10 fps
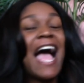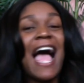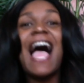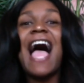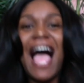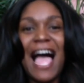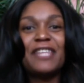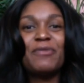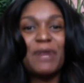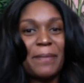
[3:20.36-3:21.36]

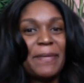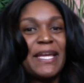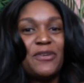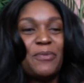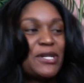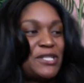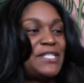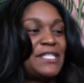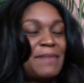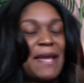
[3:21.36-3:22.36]
highly recommend you purchase
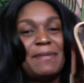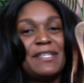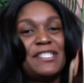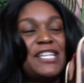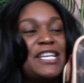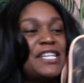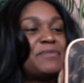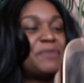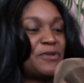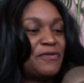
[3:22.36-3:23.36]
this baby. She is
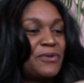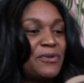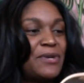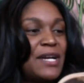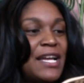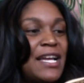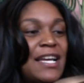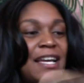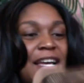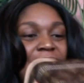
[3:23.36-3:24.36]
beautiful.
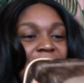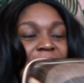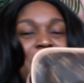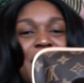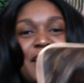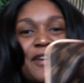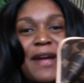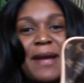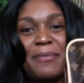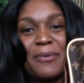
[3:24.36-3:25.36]
The
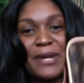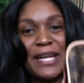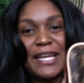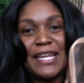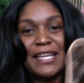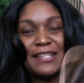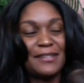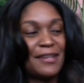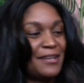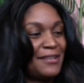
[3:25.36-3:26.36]
monogram print
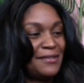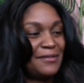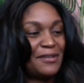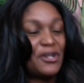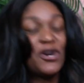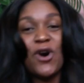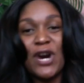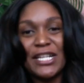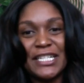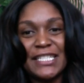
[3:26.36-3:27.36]
is
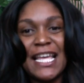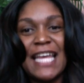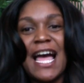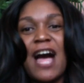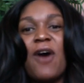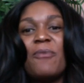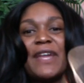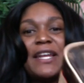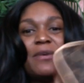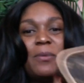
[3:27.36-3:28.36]
gorgeous and I hope
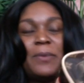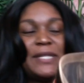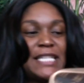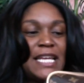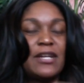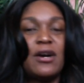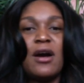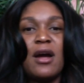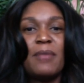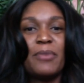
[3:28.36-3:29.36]
that it will patina
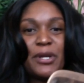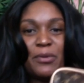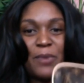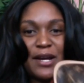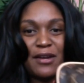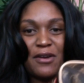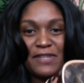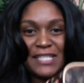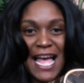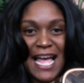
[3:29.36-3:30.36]
pretty well
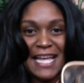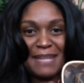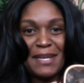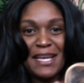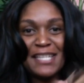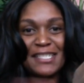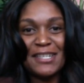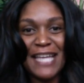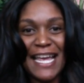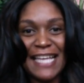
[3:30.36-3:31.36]
over time.
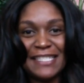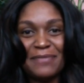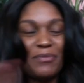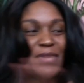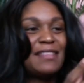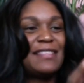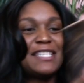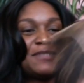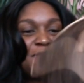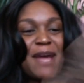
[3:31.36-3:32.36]
So yes,
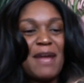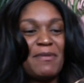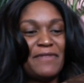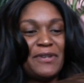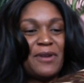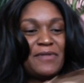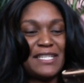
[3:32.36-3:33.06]
this was my review on this